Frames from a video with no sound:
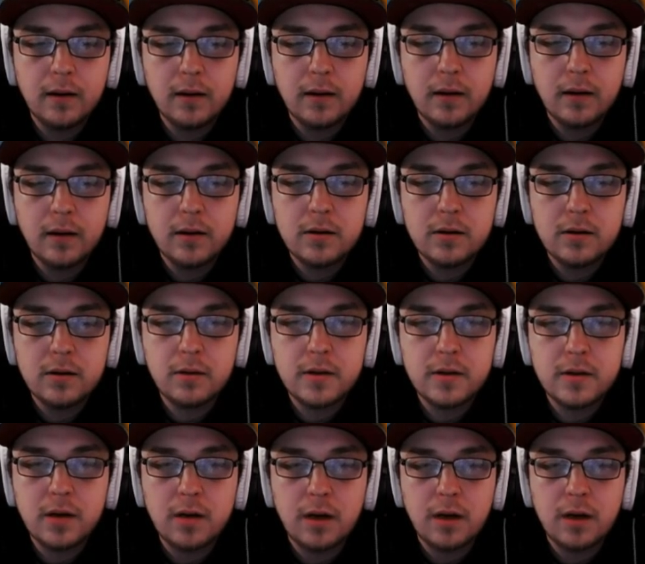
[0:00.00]
So he's
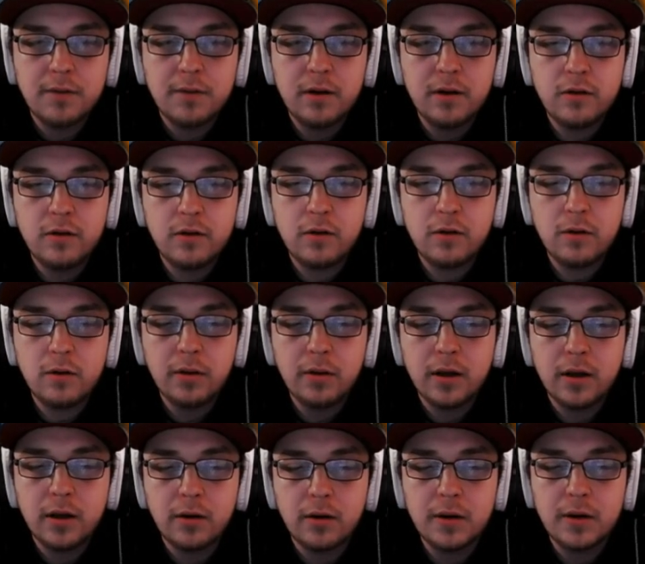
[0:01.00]
opted to
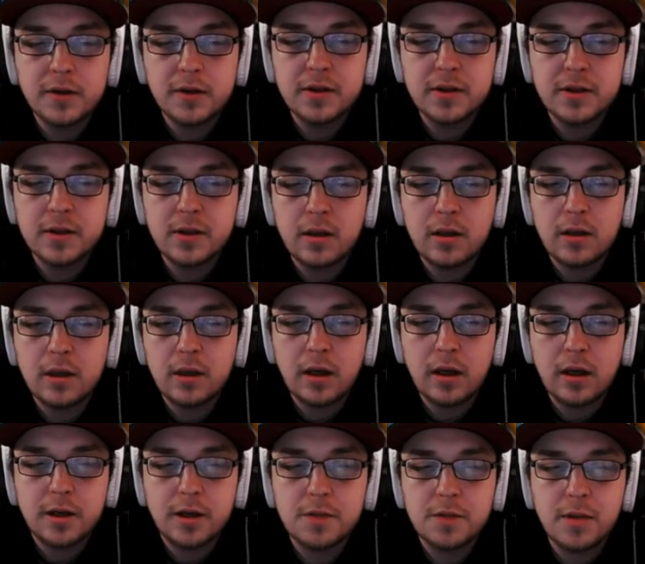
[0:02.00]
increase the
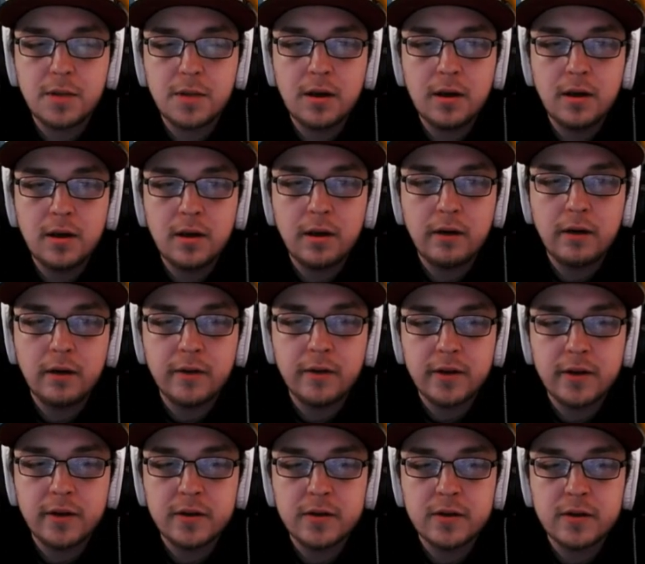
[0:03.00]
HP of
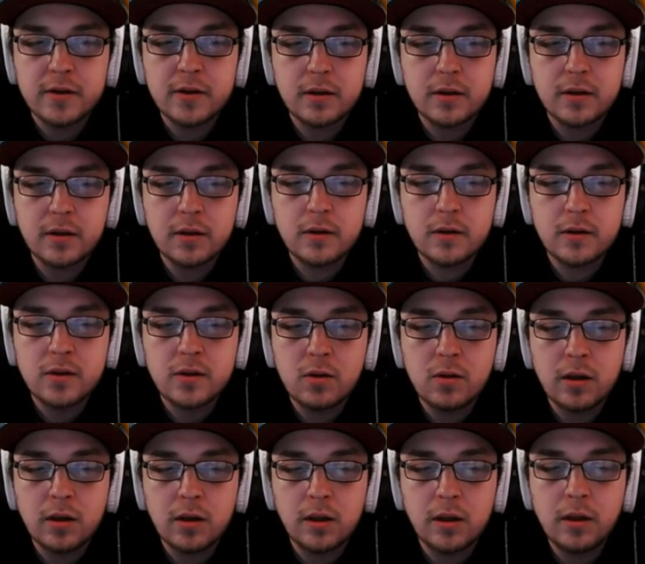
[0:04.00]
his
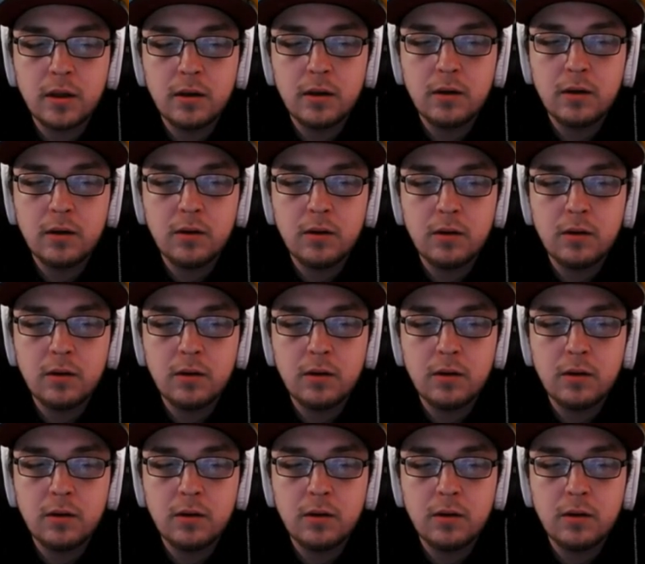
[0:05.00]
Solgaleo,